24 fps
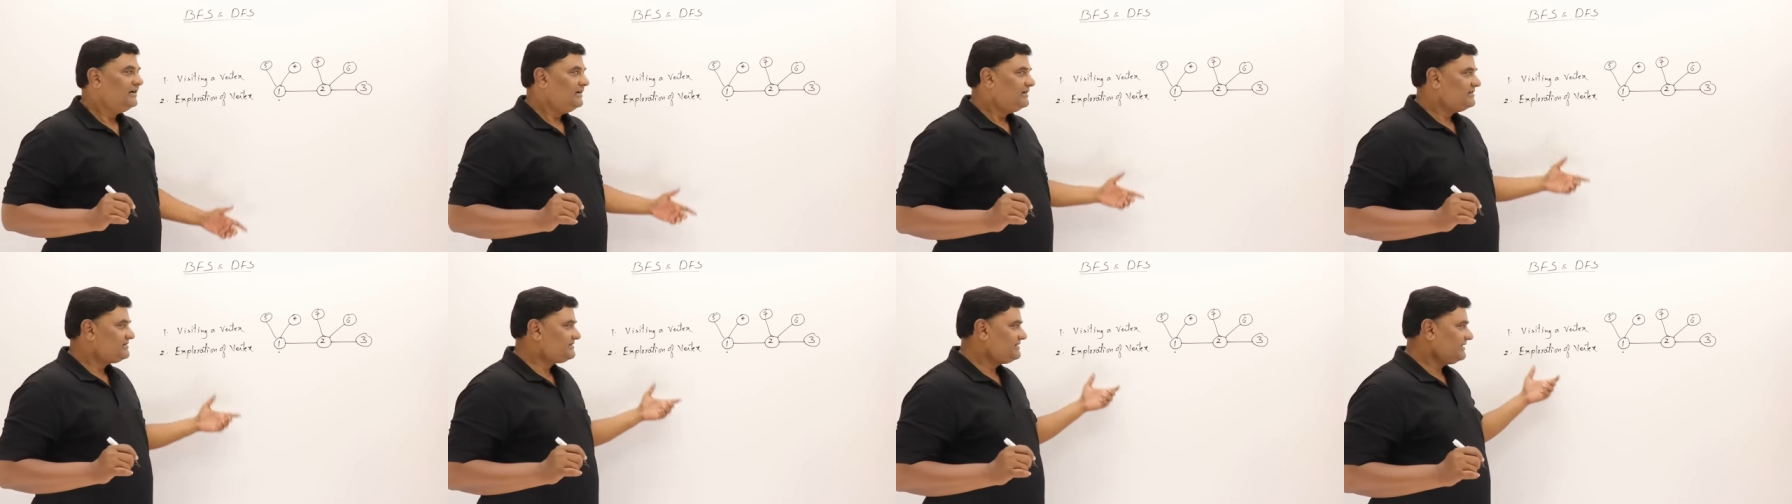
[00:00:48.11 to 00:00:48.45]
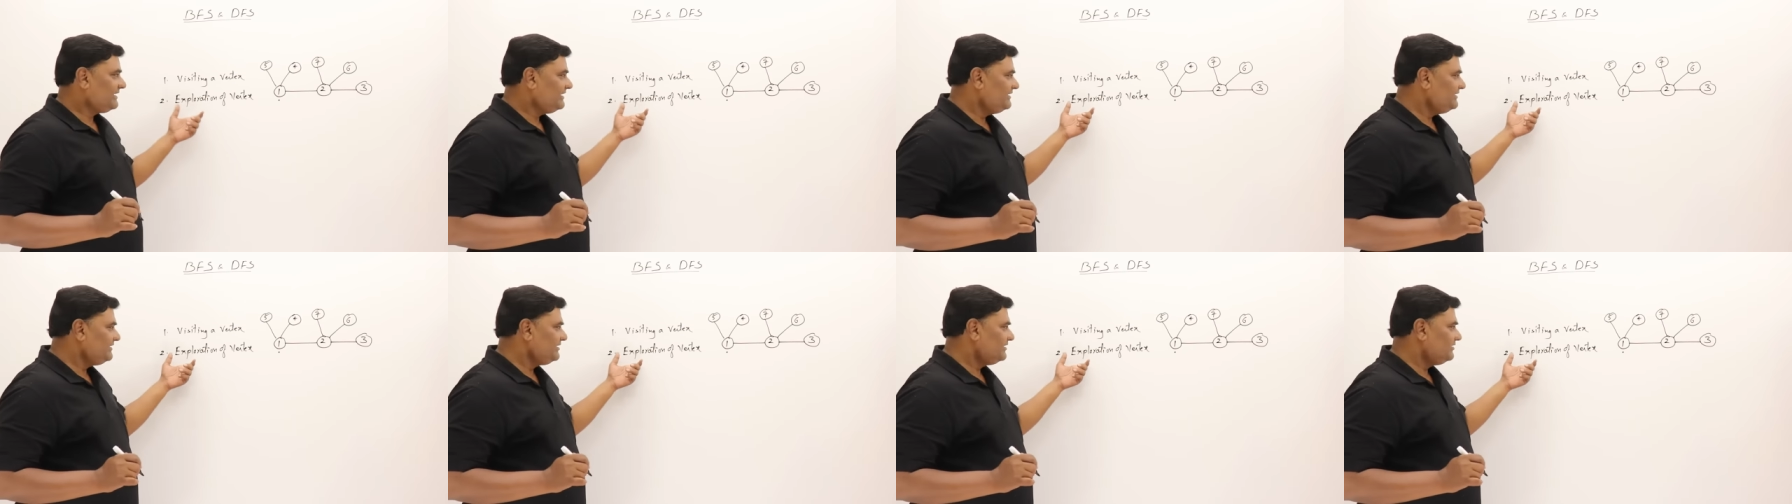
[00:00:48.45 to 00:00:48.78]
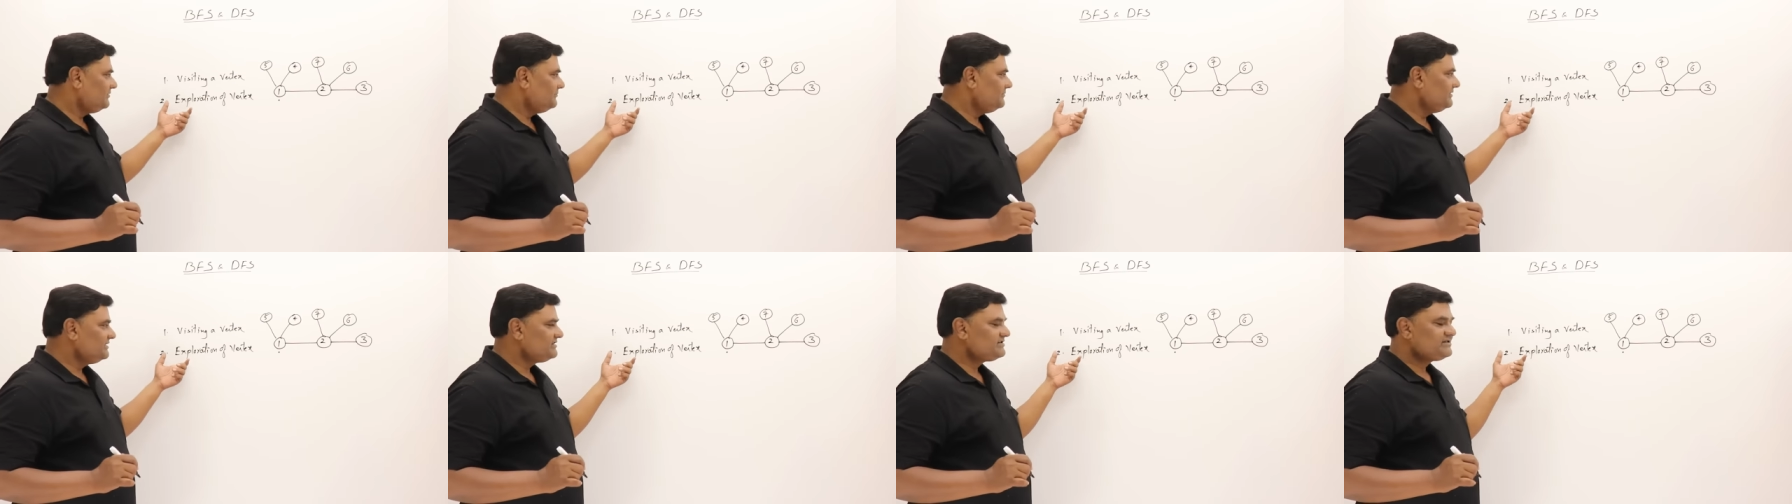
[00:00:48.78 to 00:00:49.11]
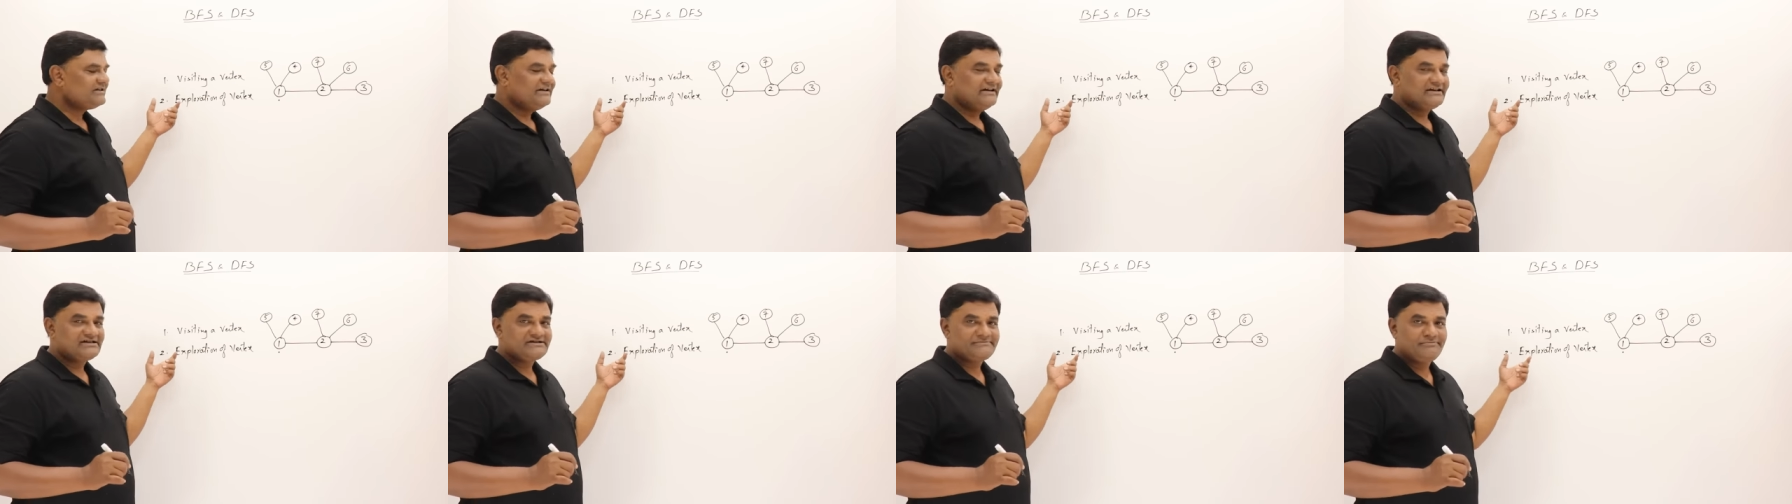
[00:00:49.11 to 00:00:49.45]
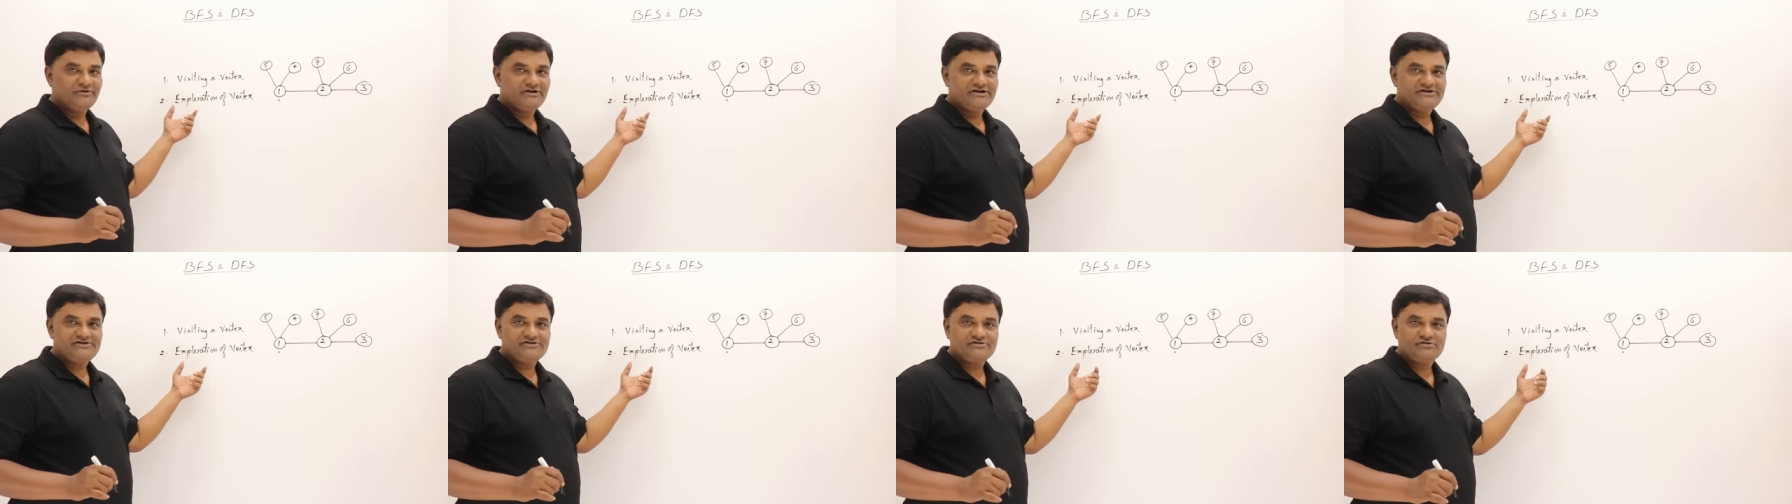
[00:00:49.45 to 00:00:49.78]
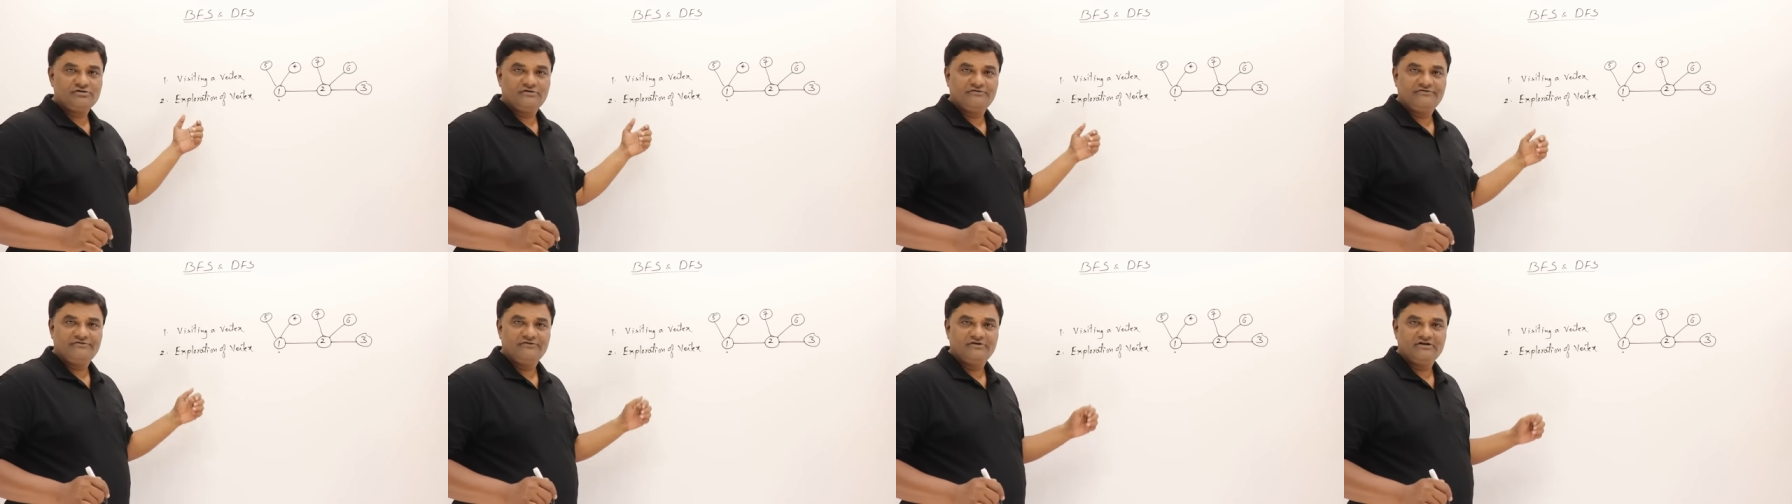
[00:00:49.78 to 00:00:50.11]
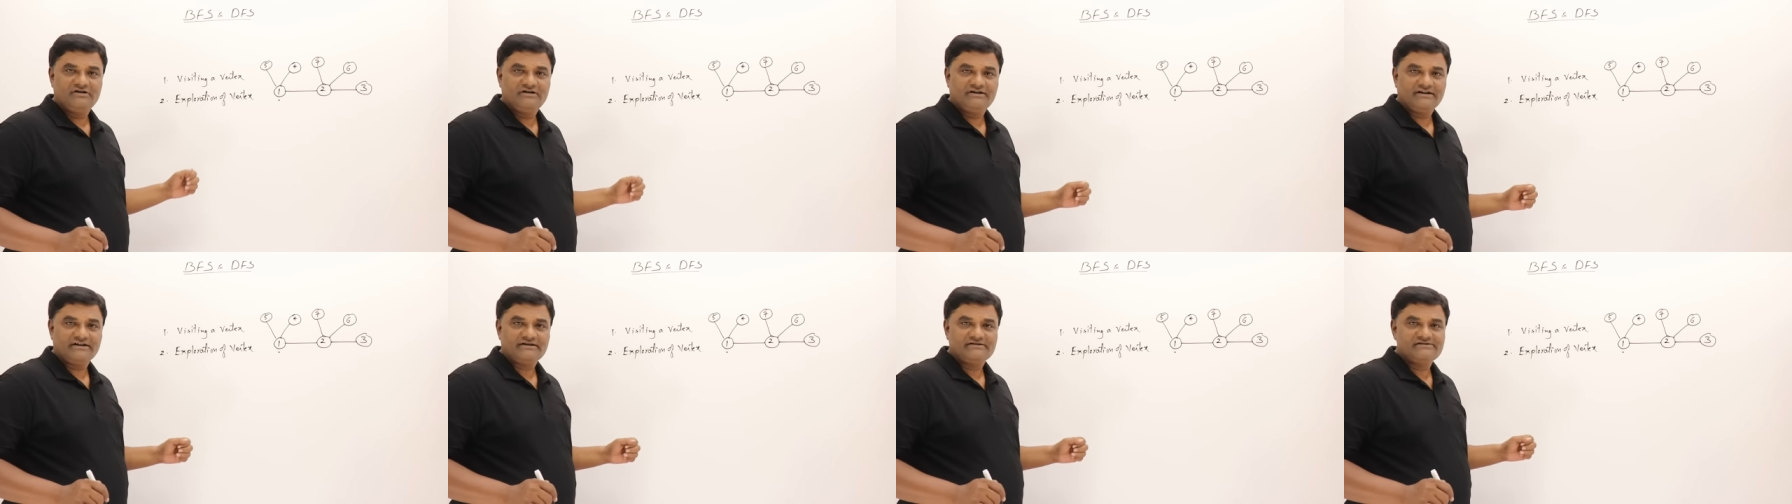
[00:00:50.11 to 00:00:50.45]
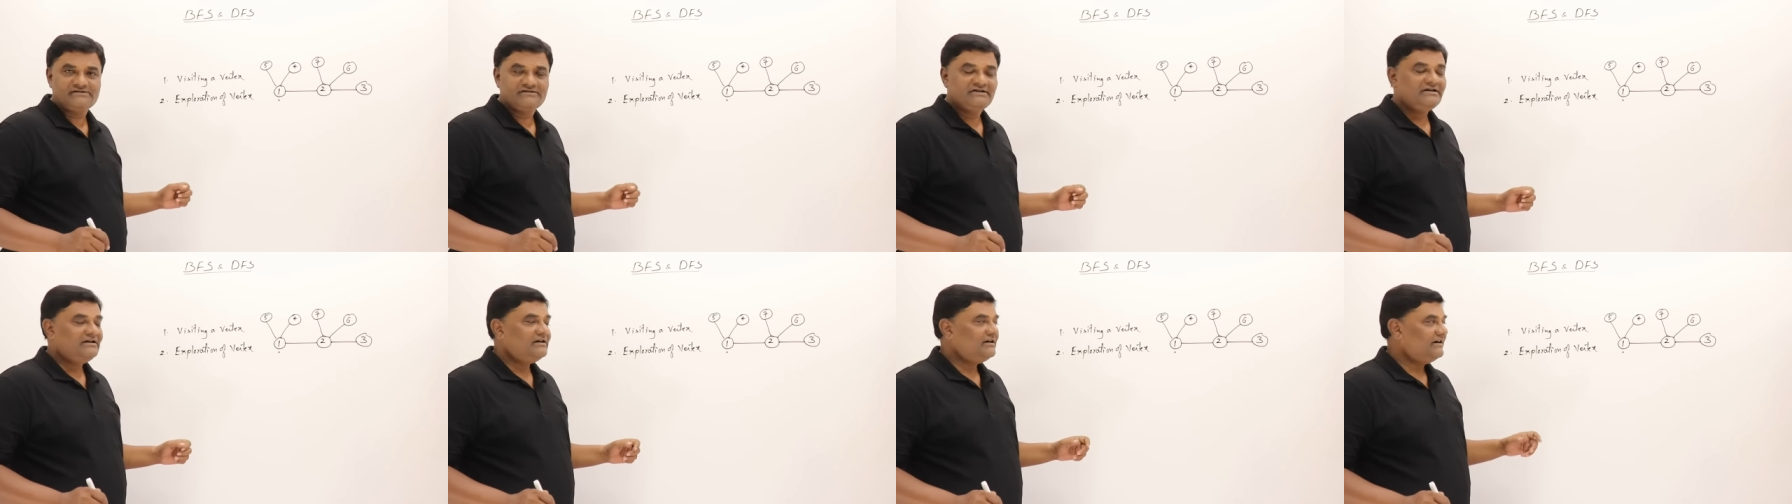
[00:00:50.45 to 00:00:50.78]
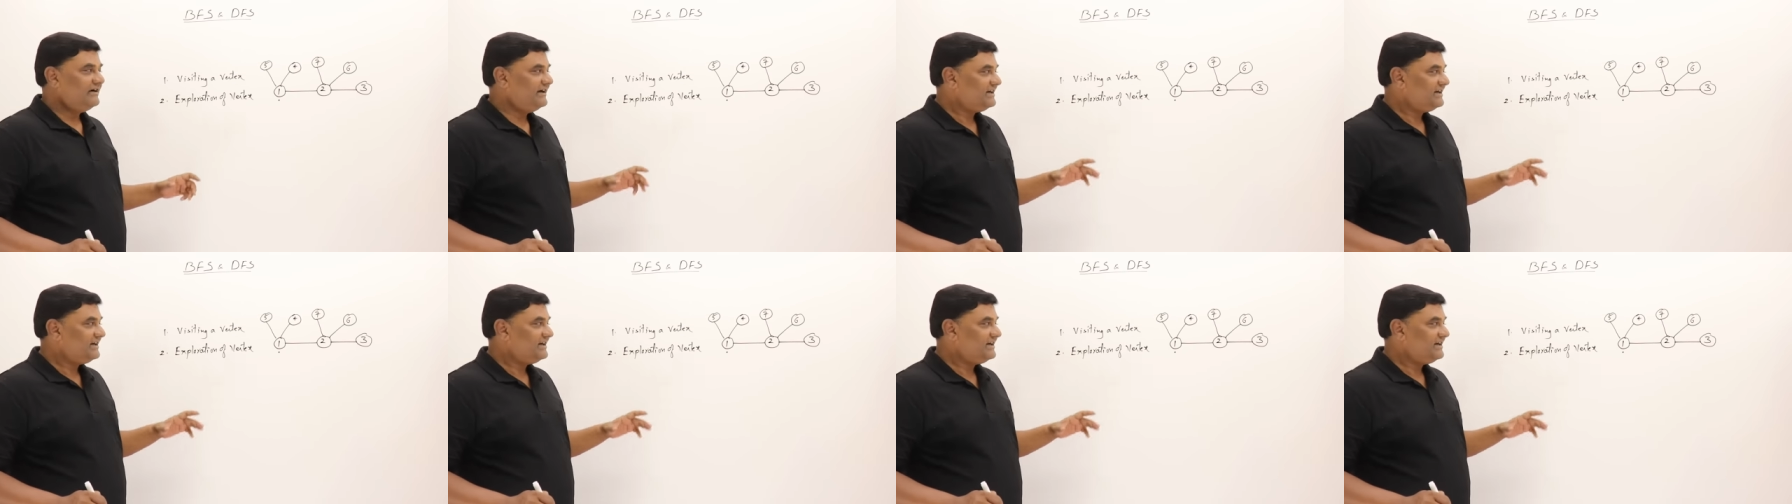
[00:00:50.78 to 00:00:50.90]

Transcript: Second term is exploration of vertex.